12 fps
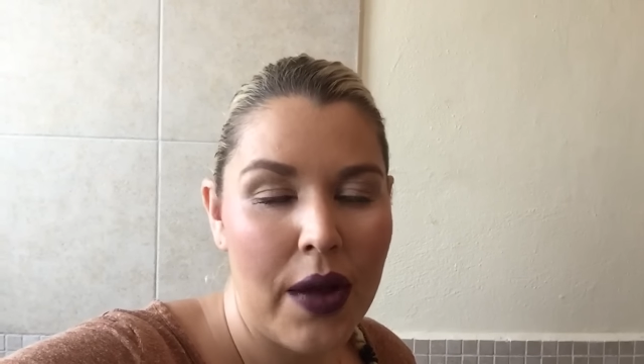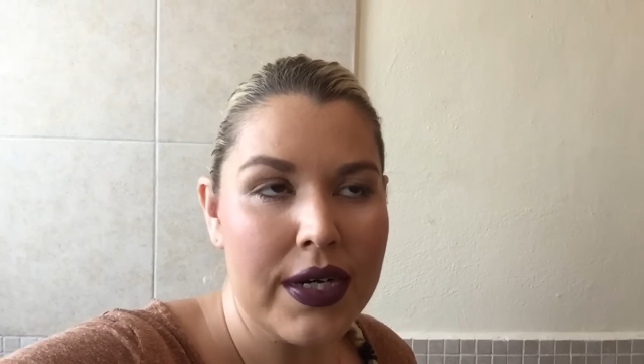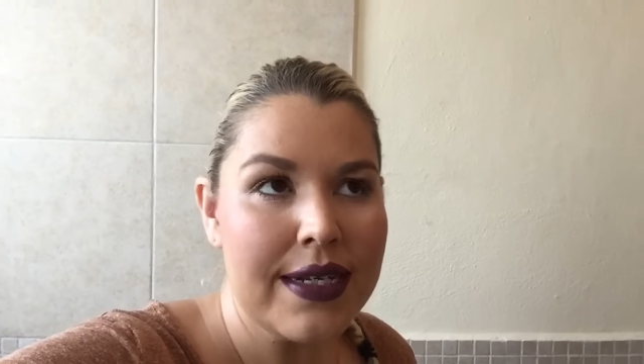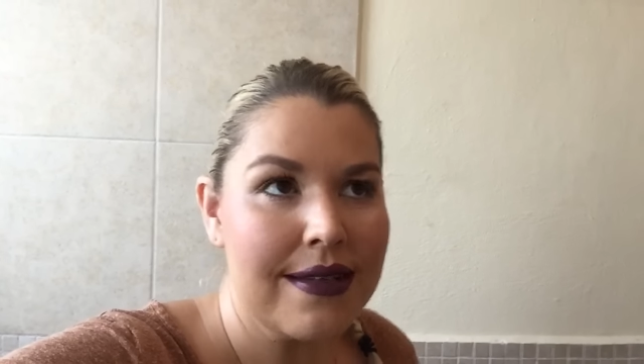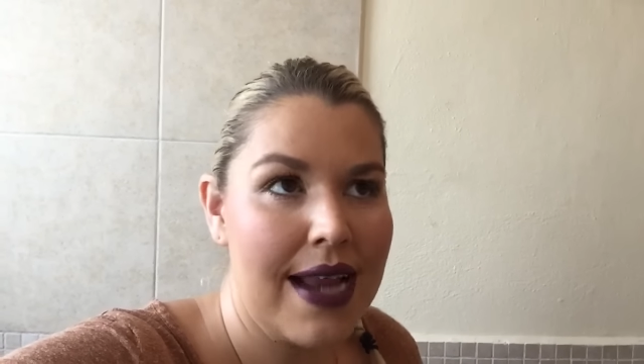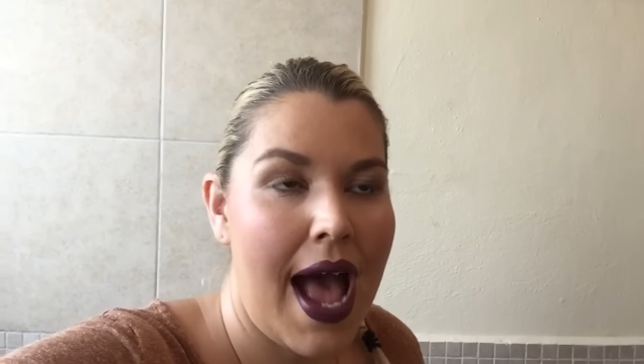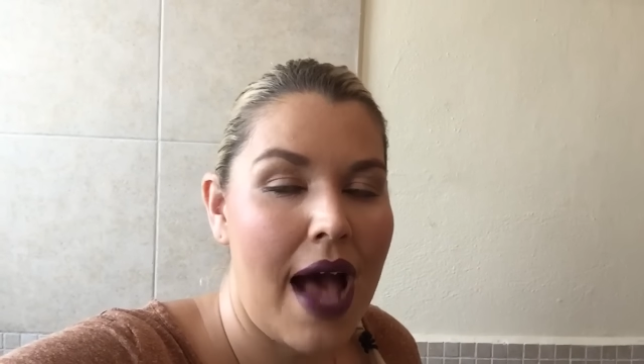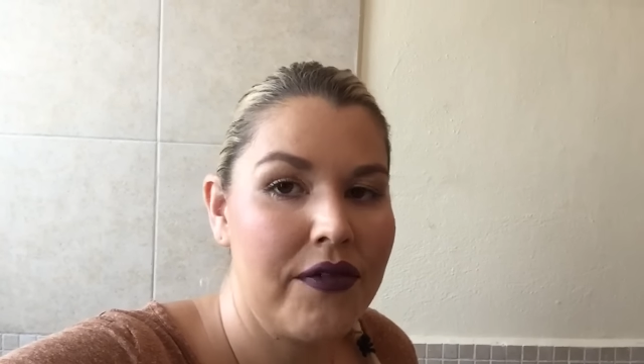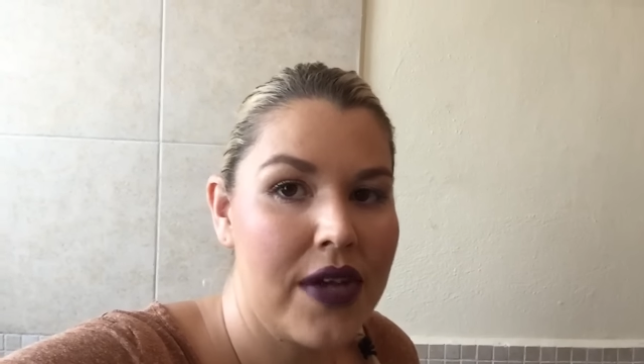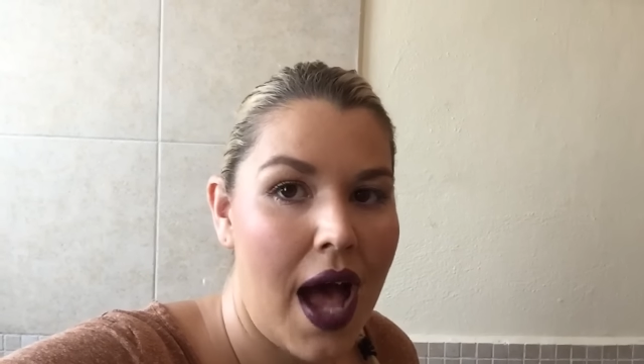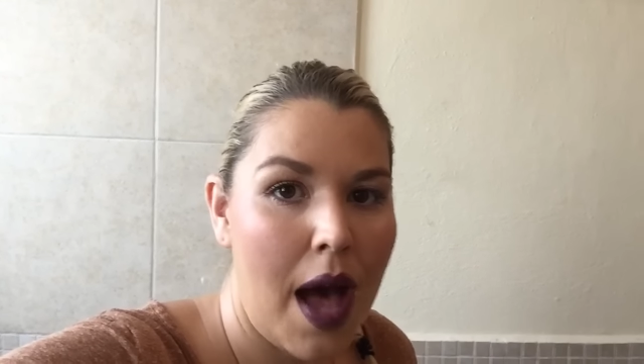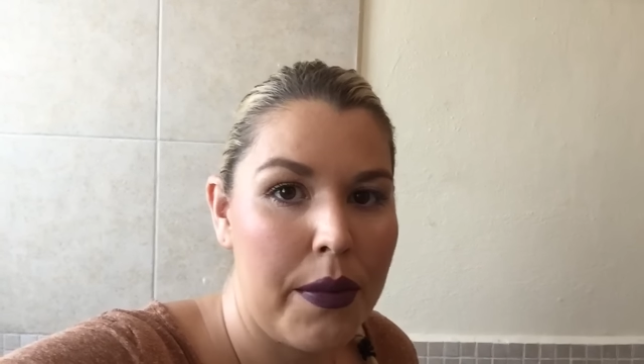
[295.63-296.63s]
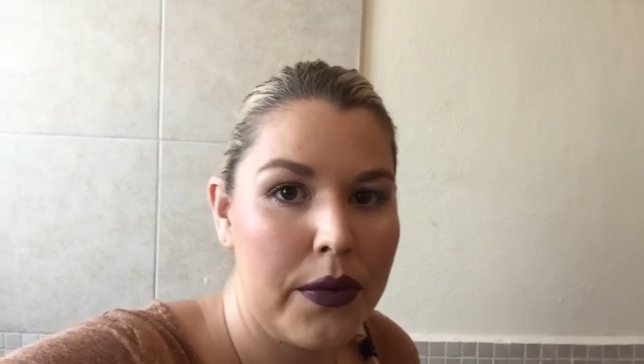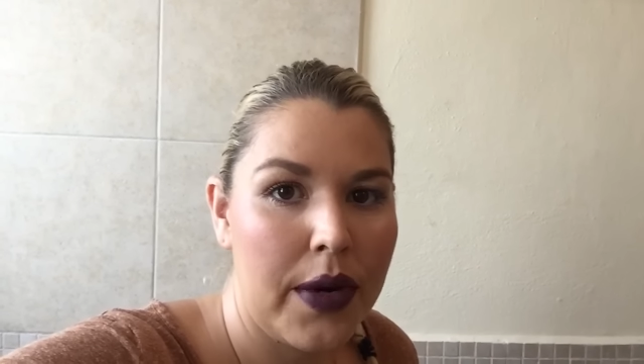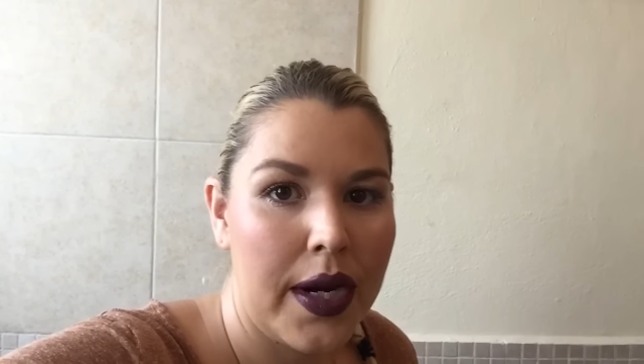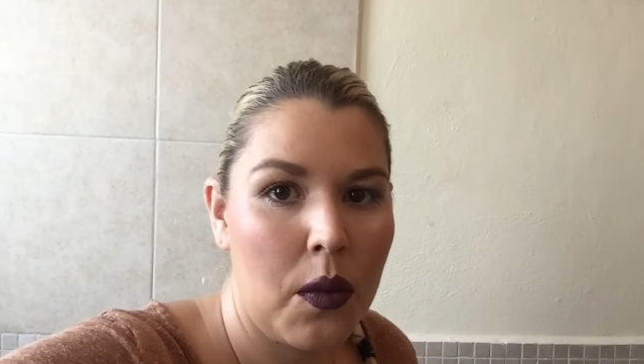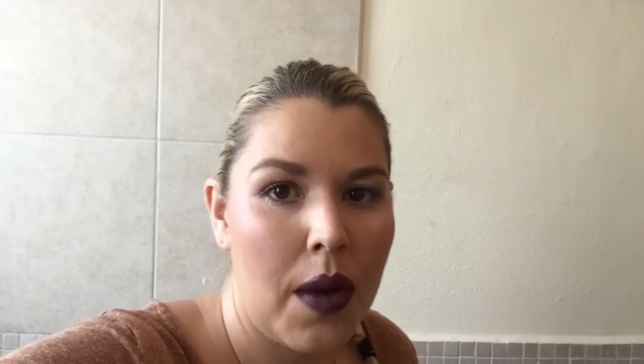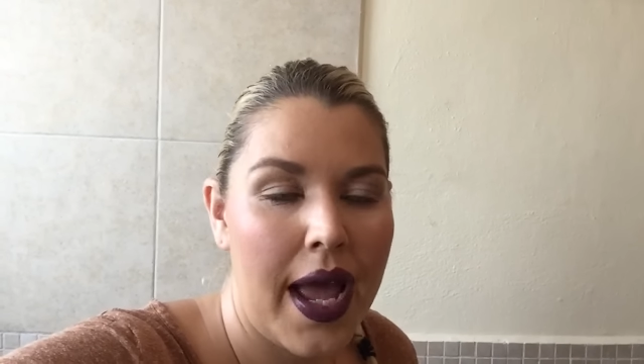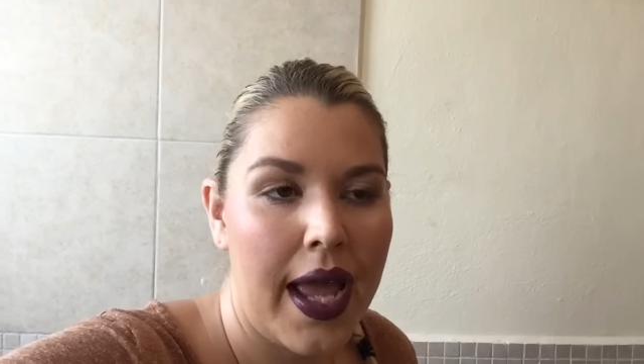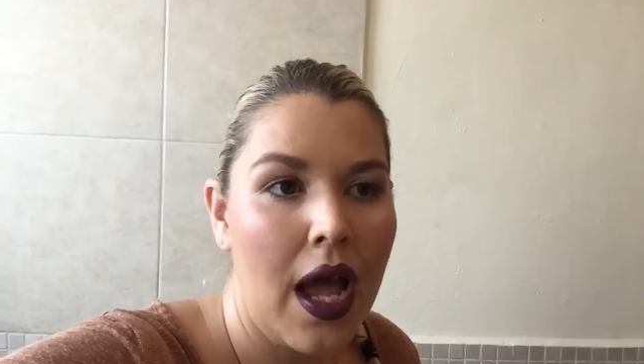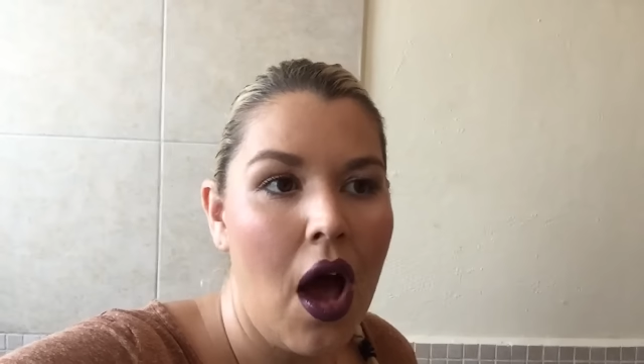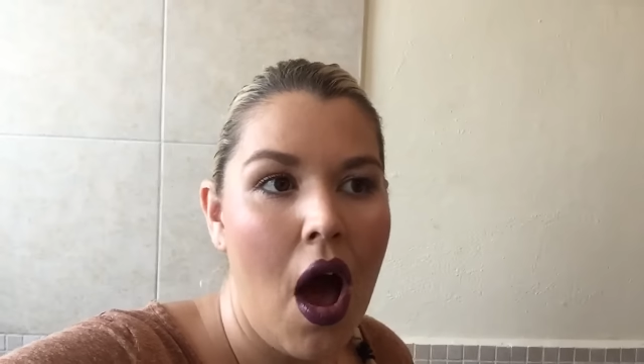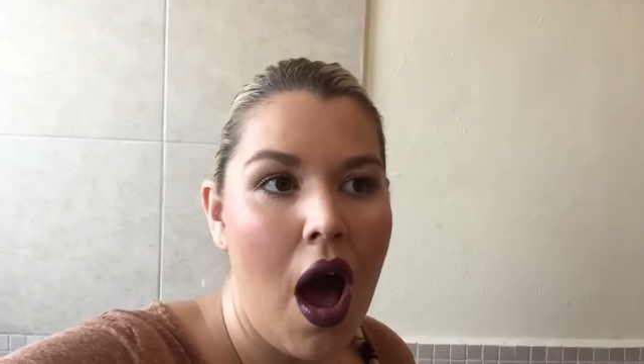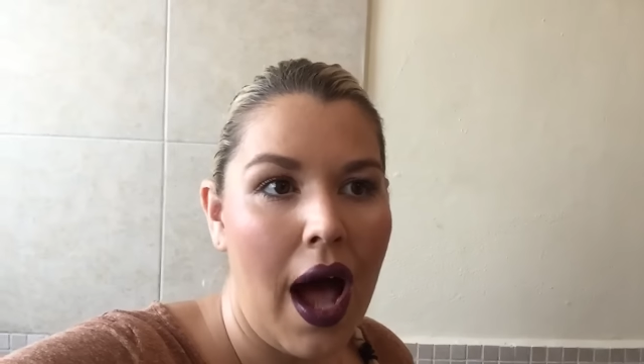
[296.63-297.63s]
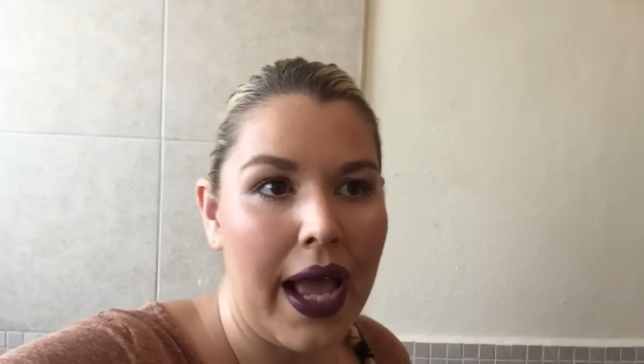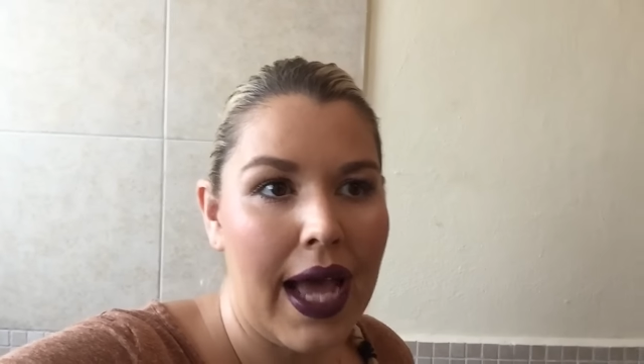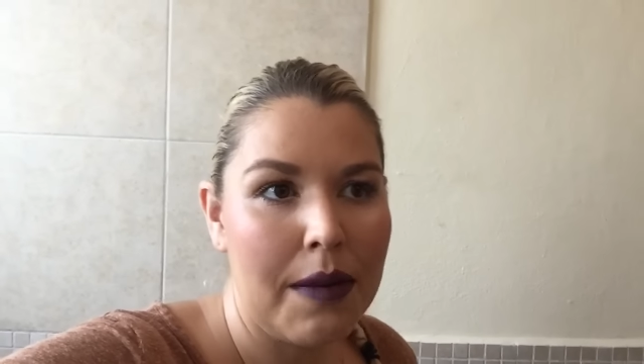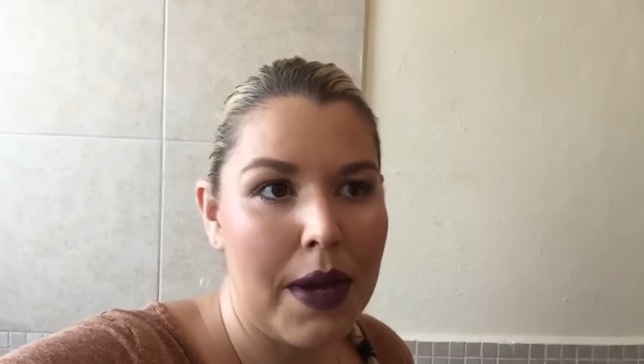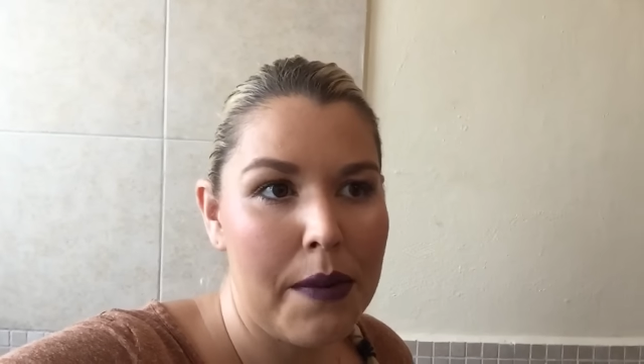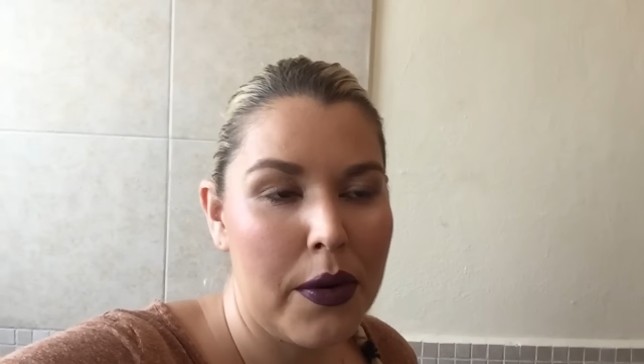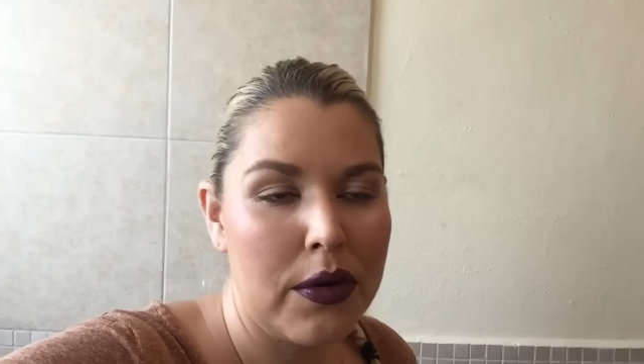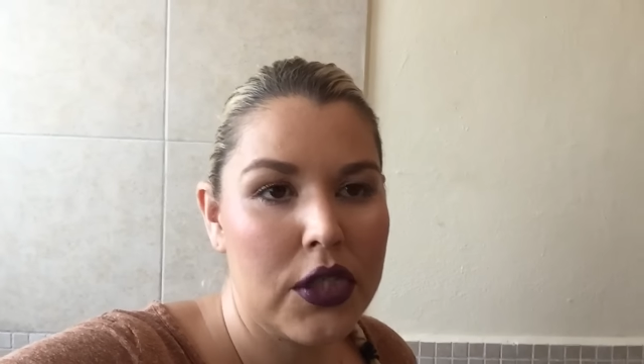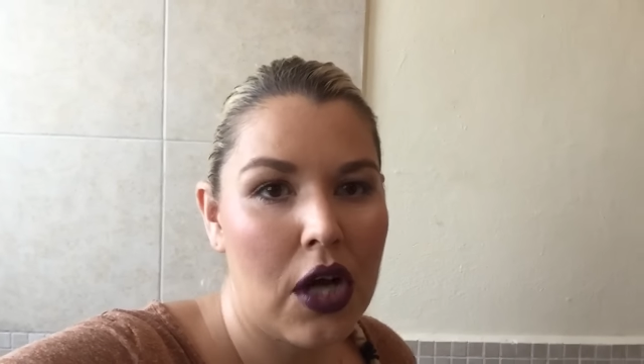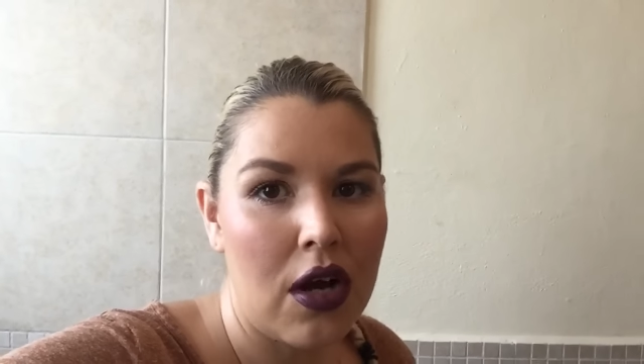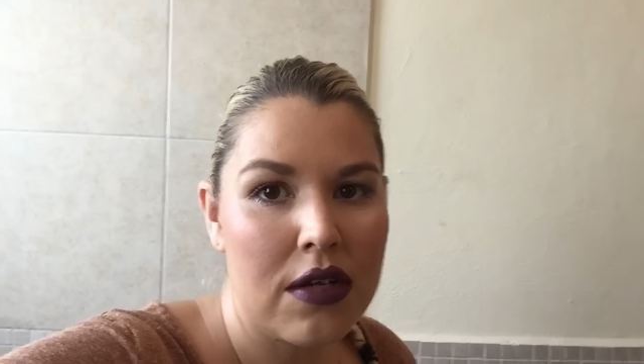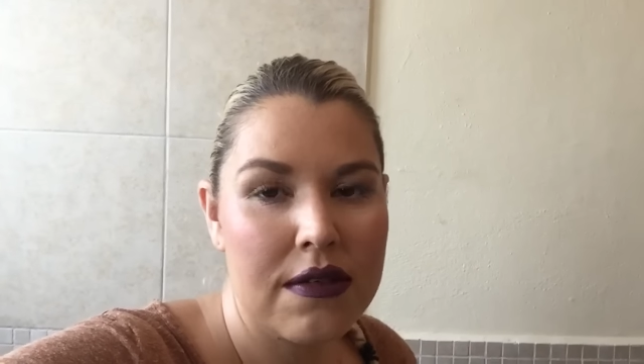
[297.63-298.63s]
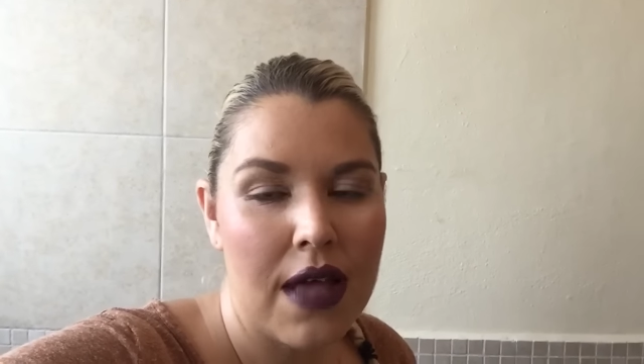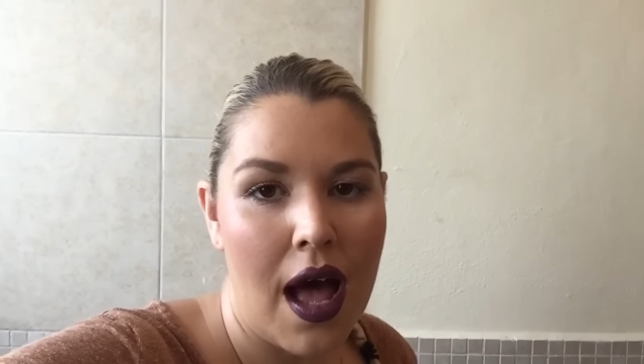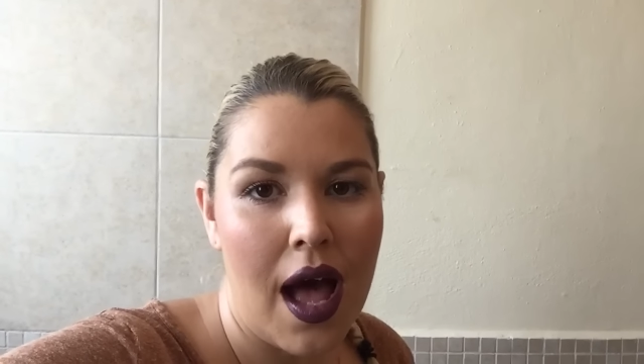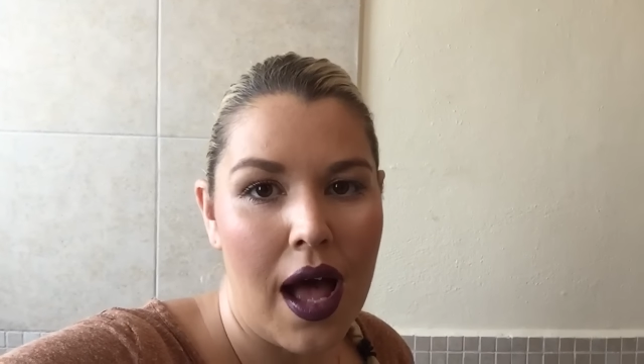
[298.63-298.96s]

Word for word: or it doesn't have to happen right away. I had my Botox